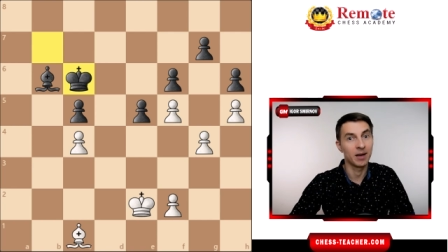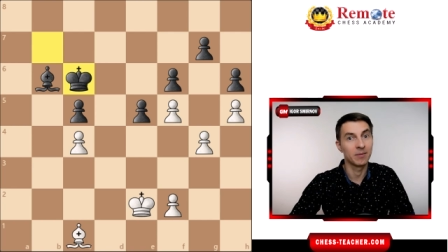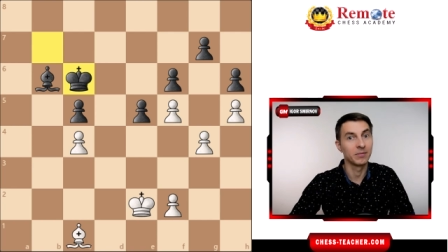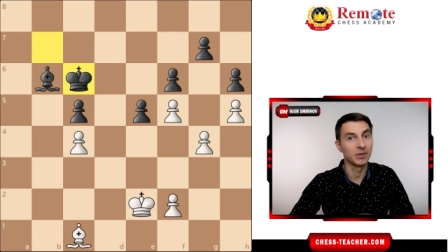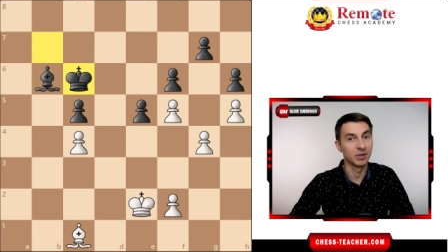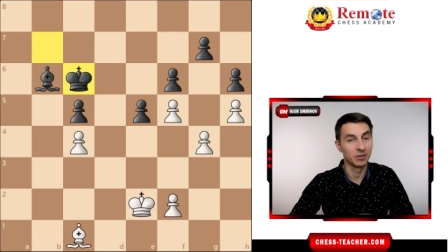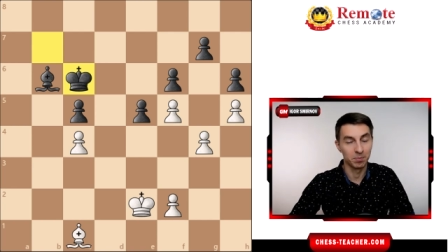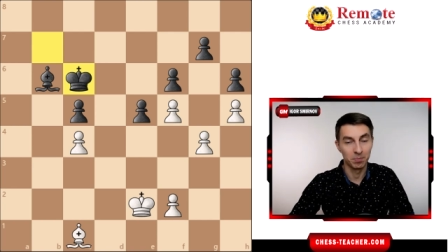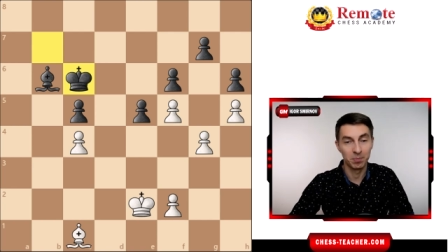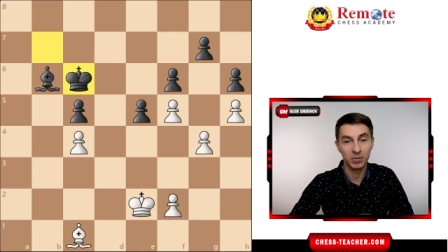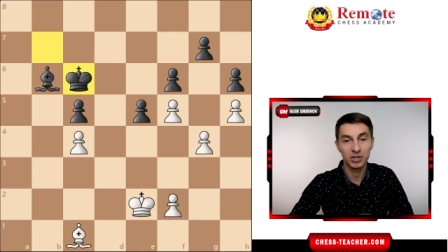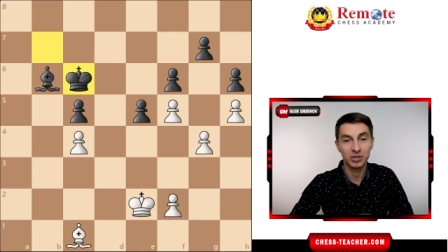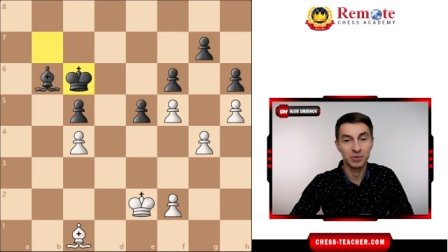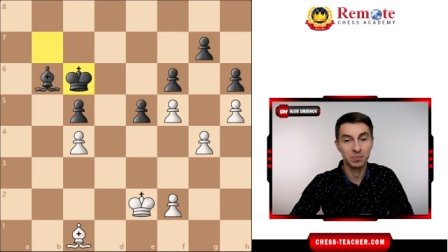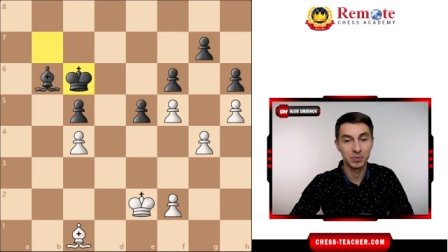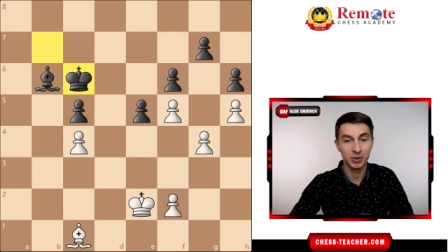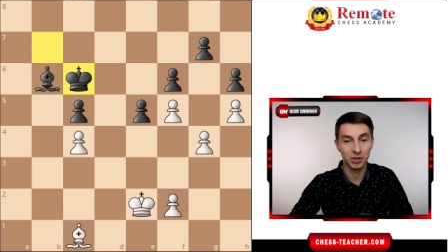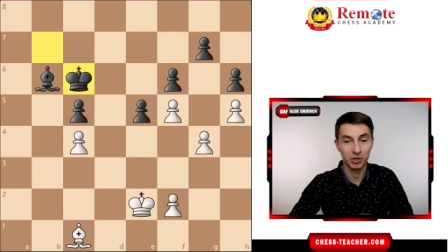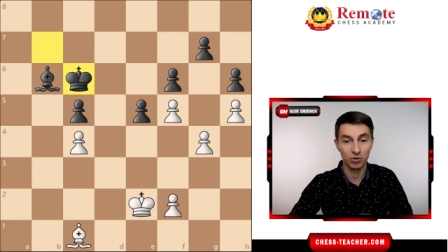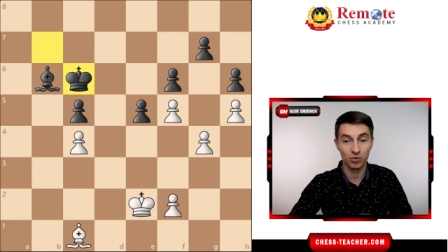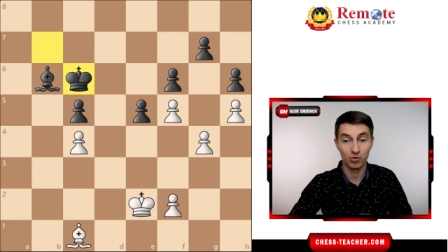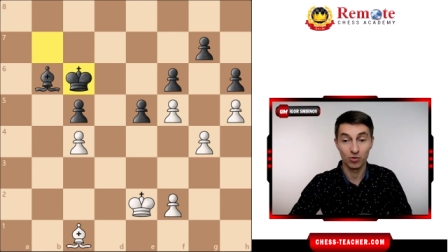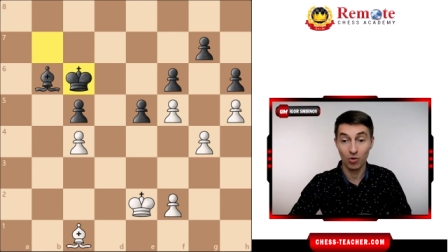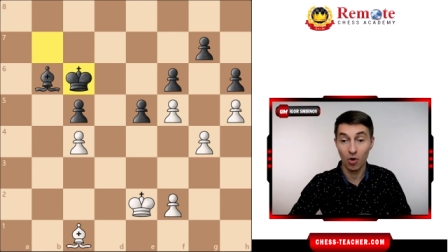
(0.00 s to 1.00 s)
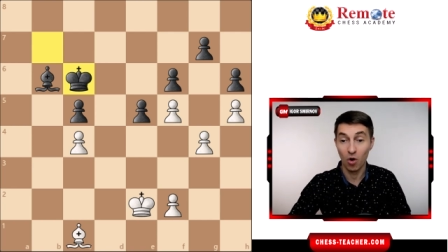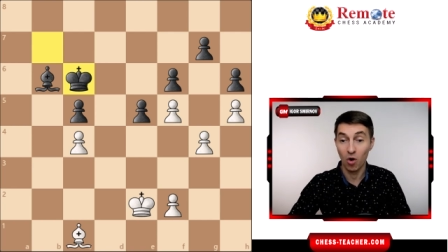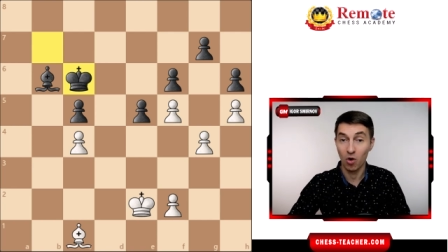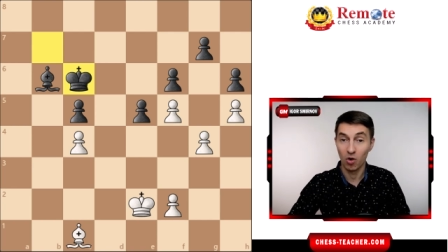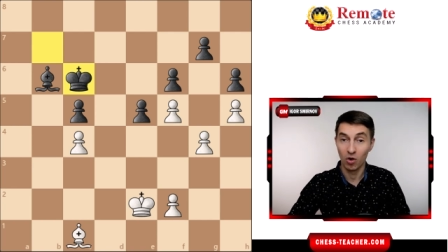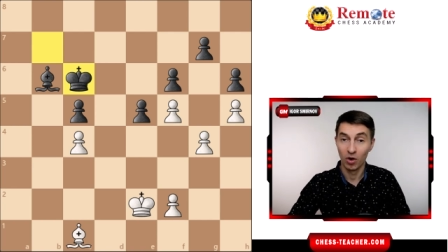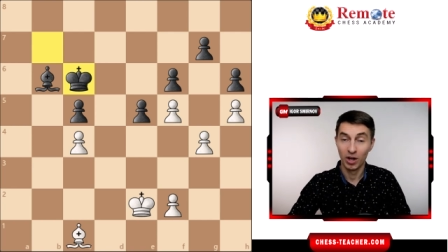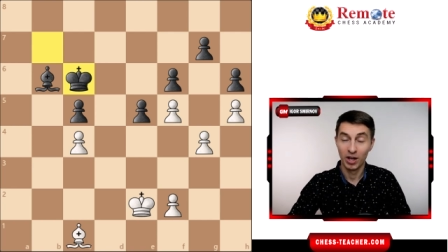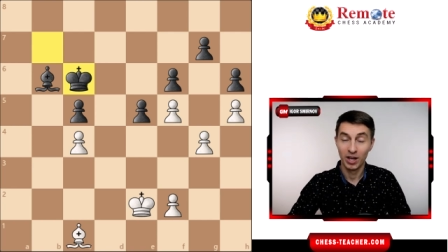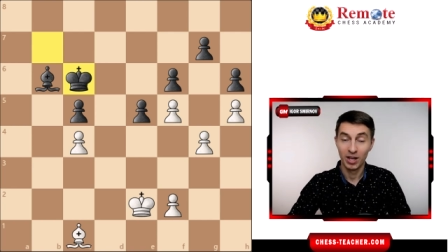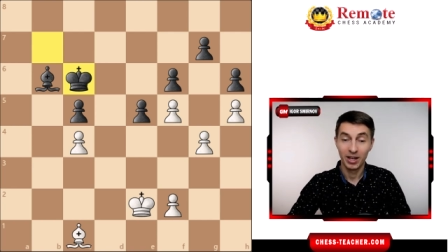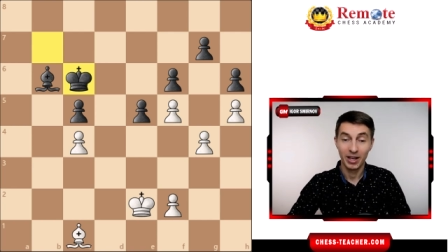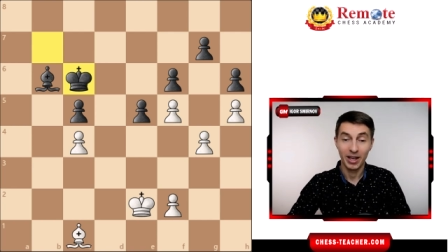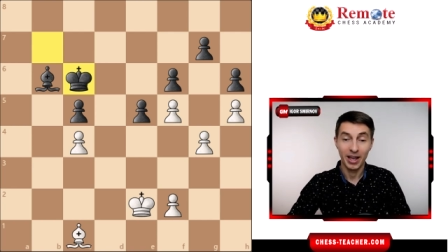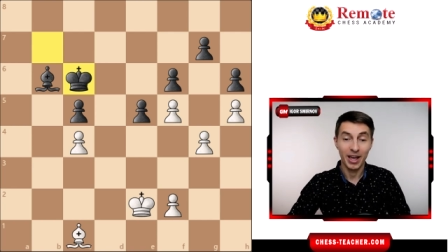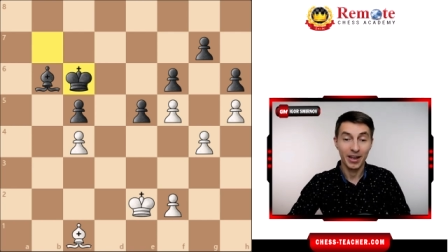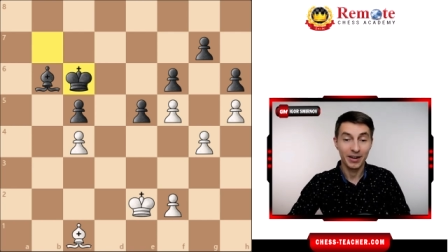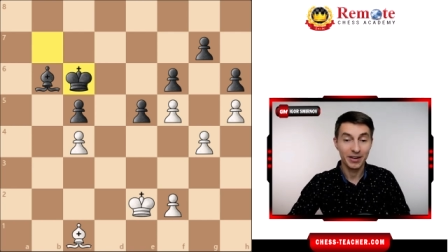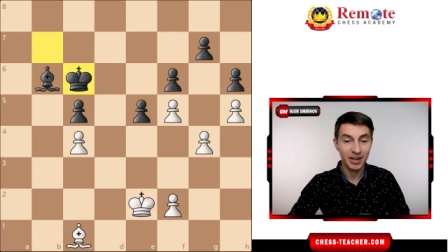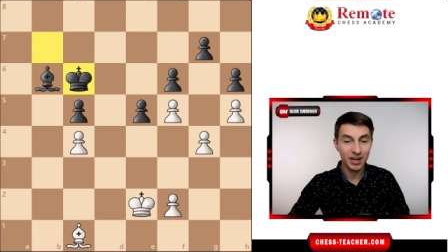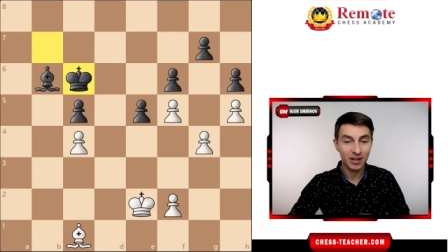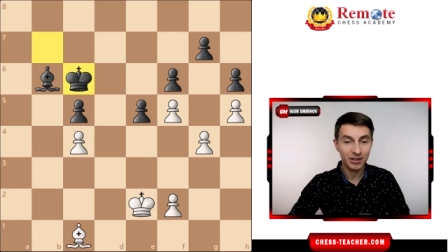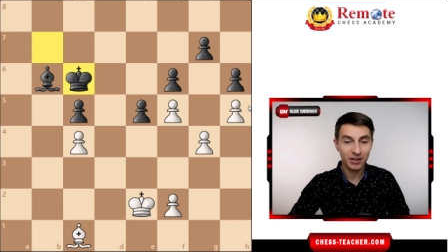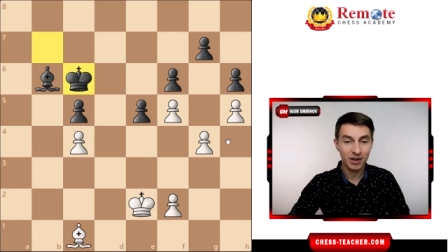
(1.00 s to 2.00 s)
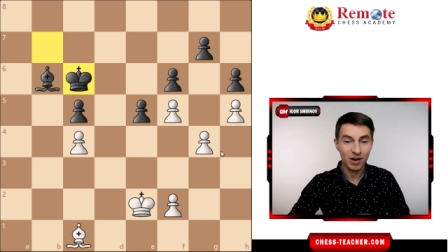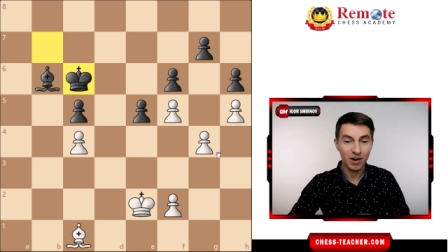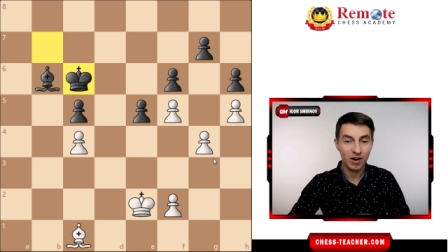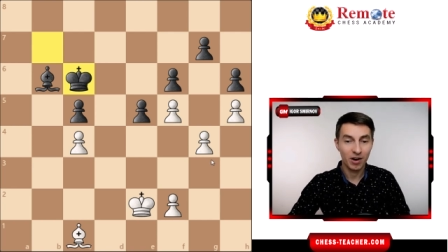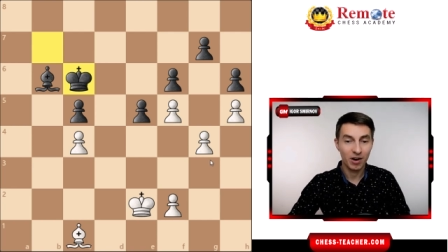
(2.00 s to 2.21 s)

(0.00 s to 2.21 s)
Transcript: it must be a draw. And yet